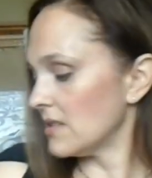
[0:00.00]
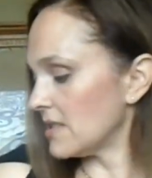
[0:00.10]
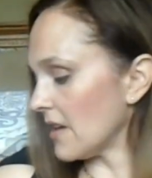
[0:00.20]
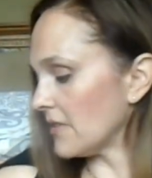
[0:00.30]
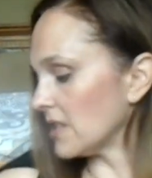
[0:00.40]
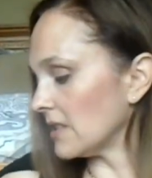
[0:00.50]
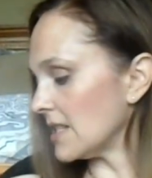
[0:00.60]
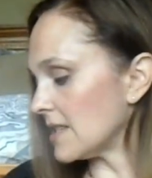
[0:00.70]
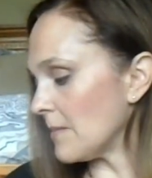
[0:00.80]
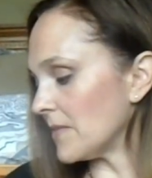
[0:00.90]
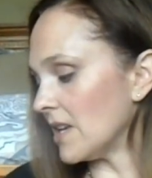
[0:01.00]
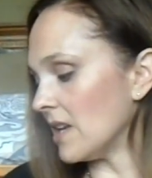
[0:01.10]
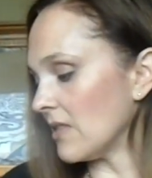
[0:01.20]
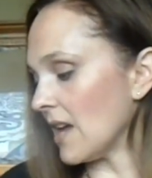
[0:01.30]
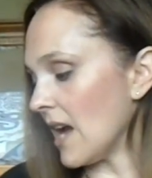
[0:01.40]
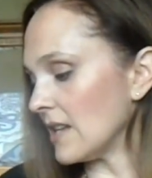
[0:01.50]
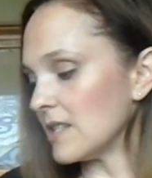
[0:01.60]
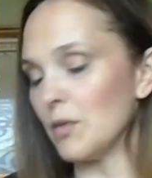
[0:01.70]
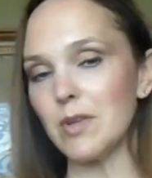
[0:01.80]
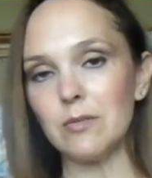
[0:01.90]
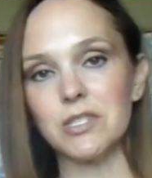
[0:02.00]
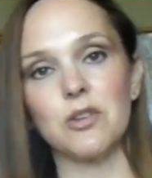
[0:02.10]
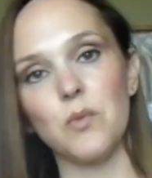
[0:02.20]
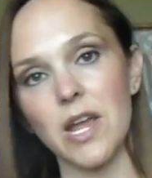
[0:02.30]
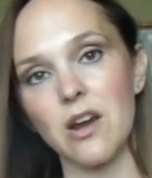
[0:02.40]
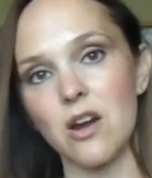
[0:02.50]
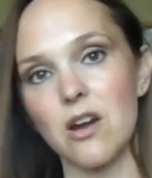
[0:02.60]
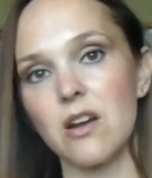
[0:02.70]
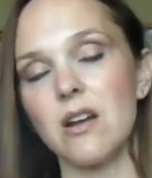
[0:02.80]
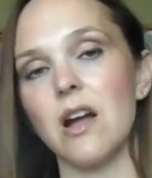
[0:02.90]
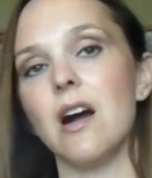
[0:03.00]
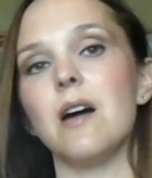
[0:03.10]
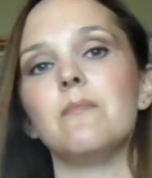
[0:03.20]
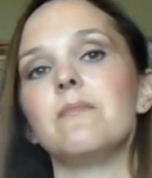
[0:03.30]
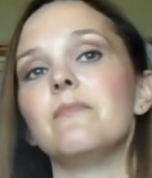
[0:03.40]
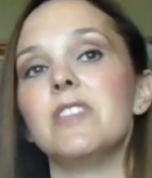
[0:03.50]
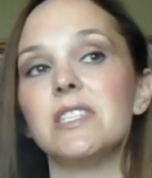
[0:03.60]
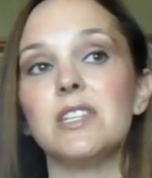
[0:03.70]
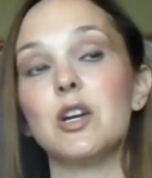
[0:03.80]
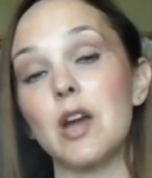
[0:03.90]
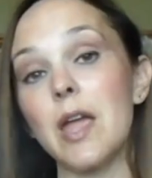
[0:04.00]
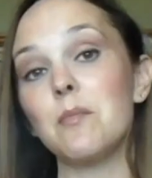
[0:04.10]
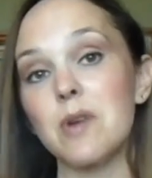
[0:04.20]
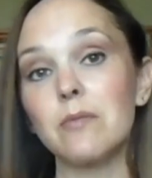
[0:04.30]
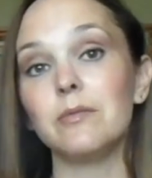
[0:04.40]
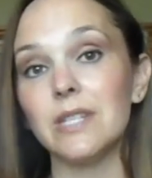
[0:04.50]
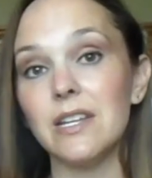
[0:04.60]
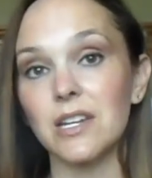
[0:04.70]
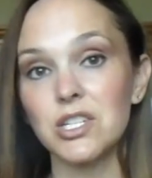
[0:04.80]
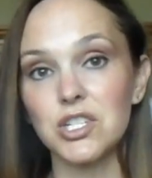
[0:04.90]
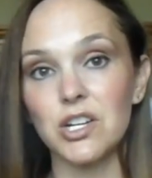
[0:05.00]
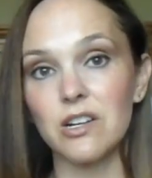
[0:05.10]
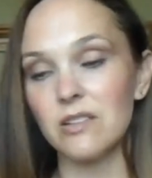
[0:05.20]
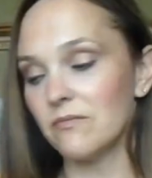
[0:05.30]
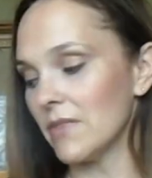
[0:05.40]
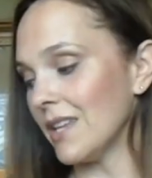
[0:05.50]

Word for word: definitely something that he'll be able to wear um, this year and probably next year.